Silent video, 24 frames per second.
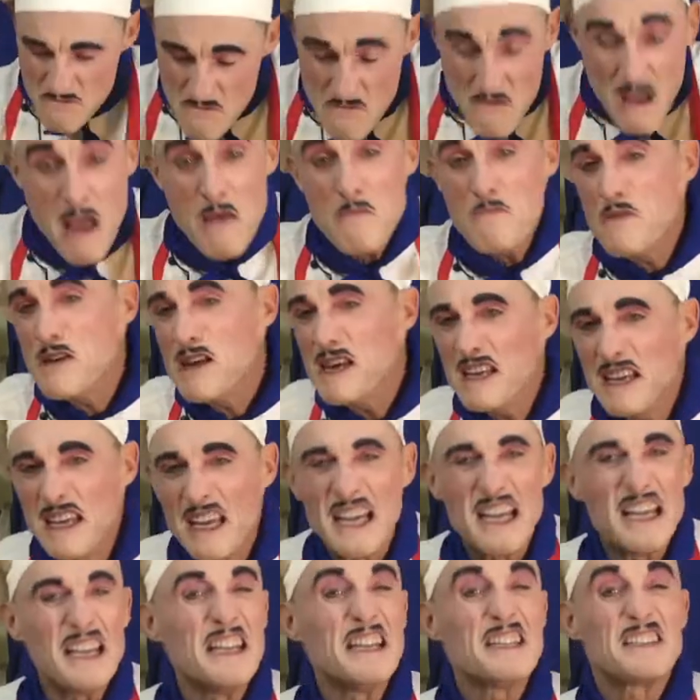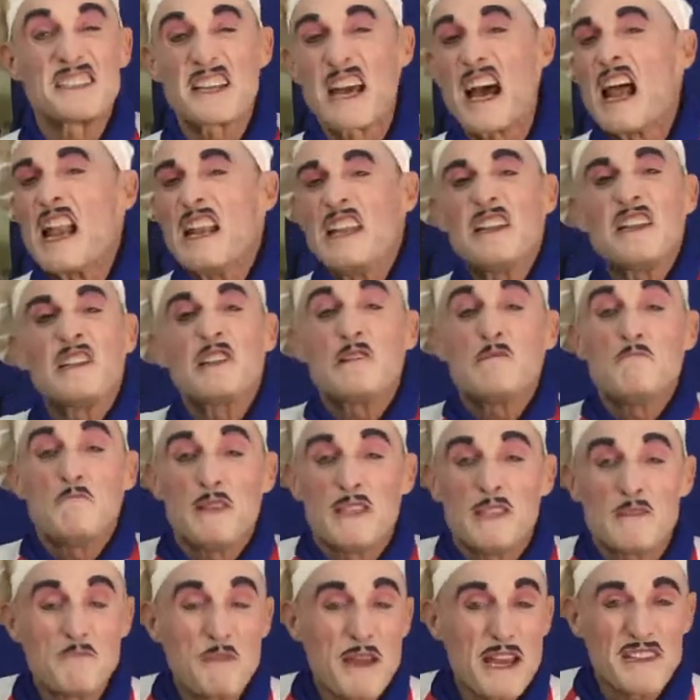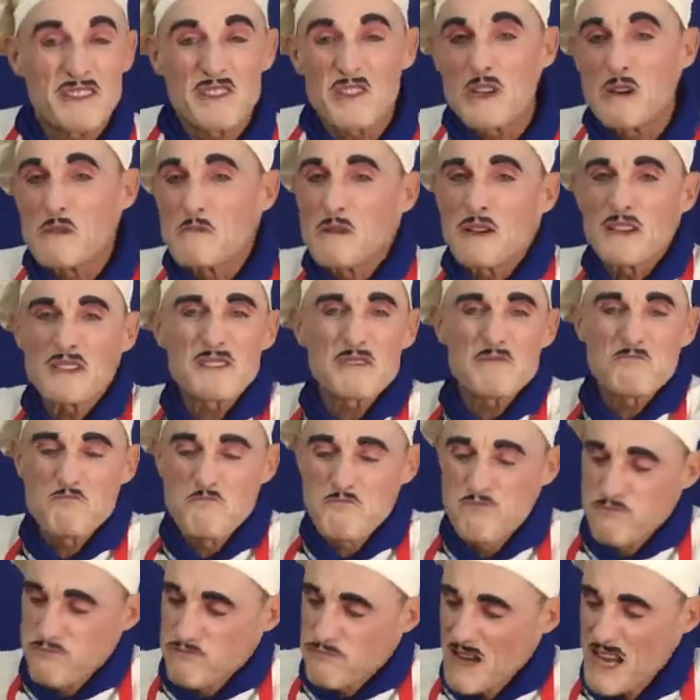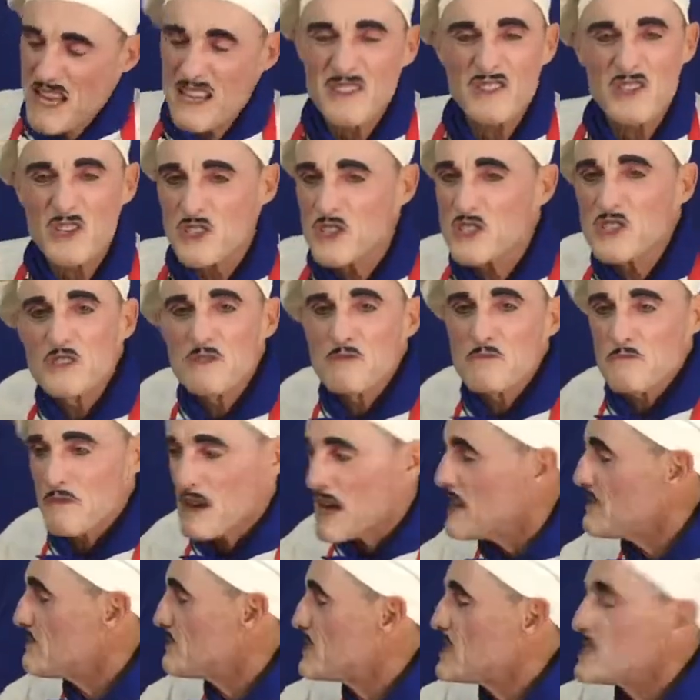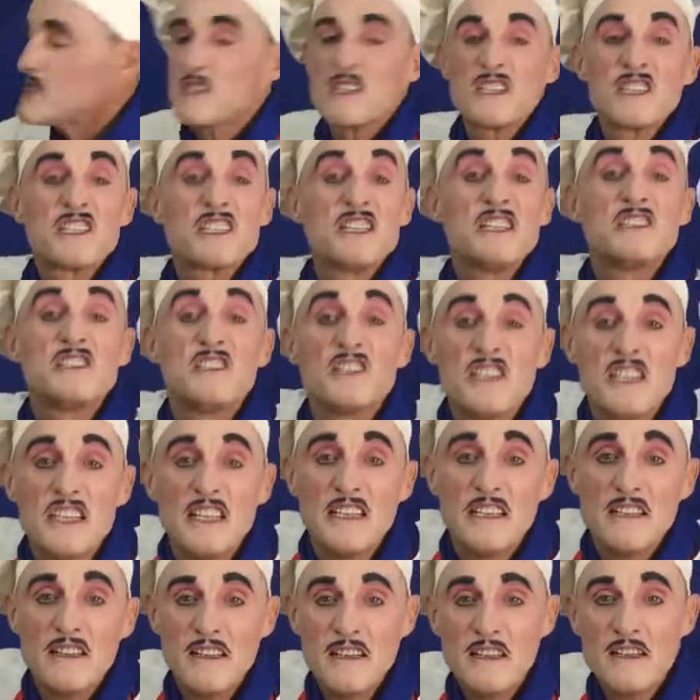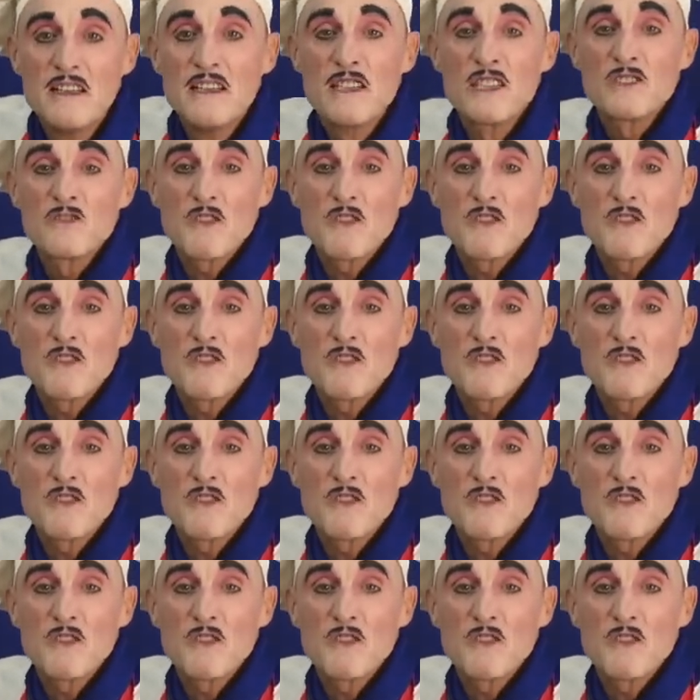Maybe it's a little bit better, but it doesn't. This is easy. It's